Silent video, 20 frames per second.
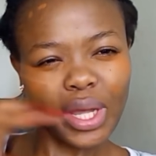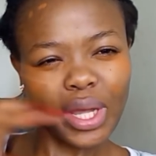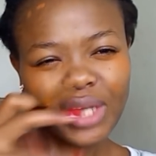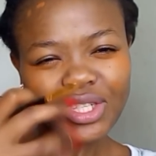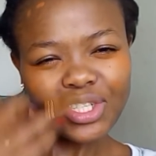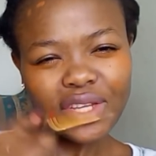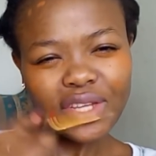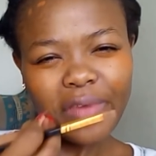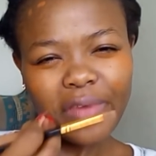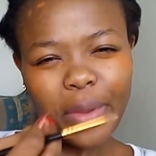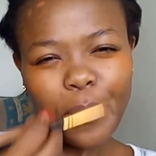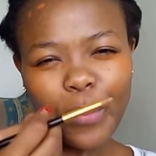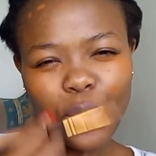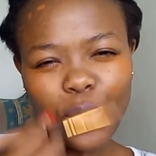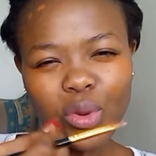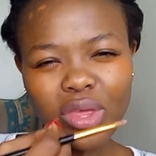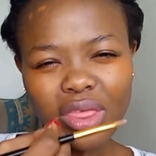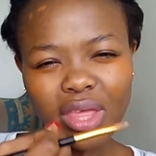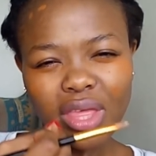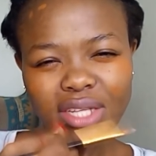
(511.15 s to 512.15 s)
can she even
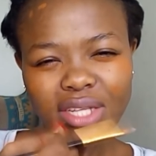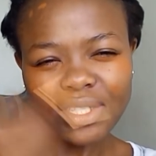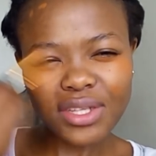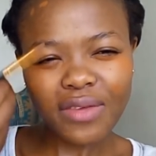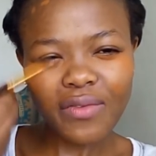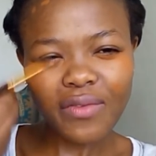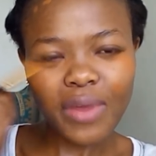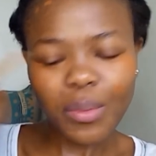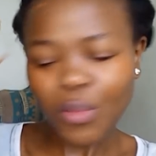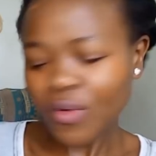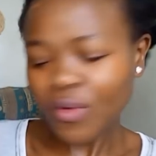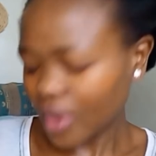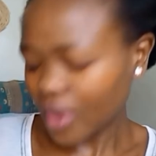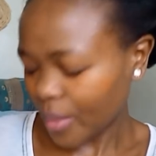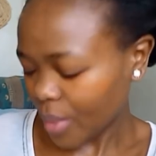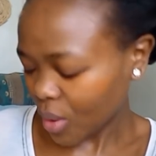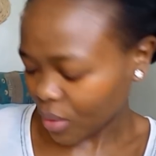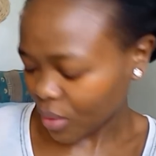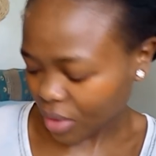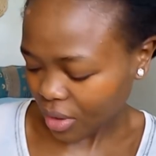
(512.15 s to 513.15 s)
breathe? Can she even move
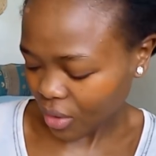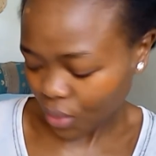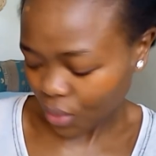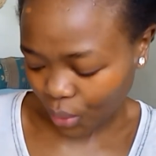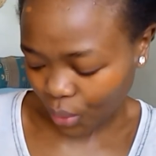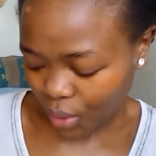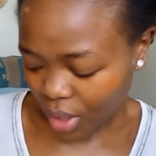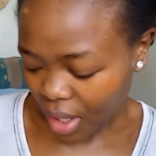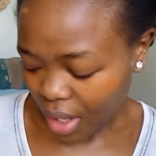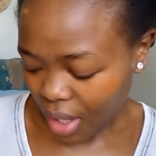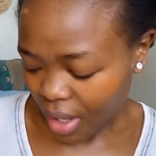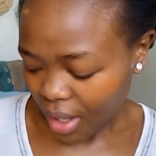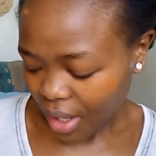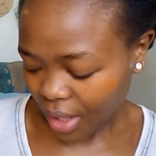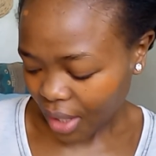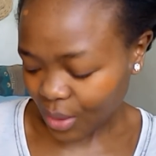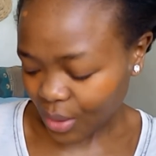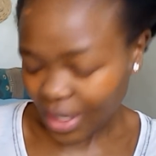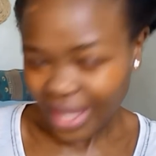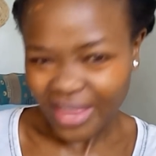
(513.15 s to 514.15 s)
her mouth? You know,
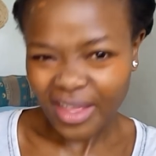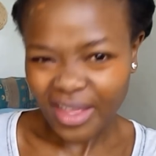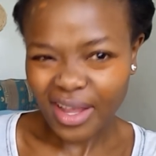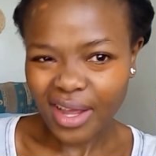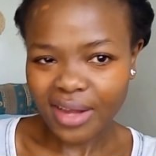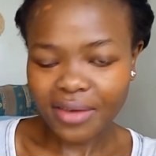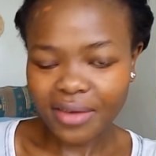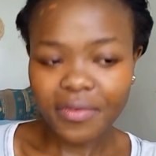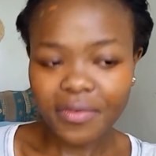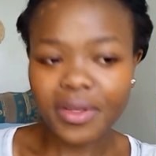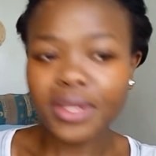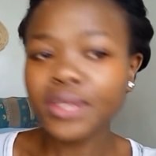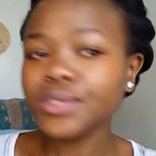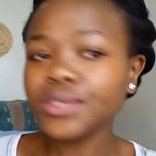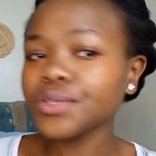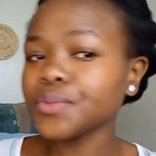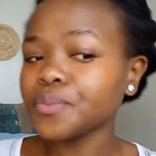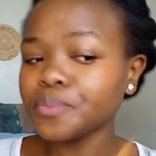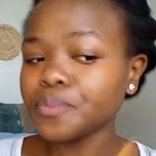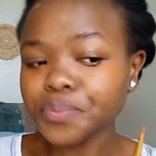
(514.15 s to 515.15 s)
I don't like that kind of
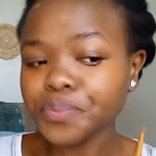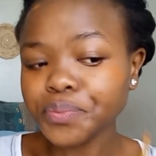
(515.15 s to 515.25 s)
finish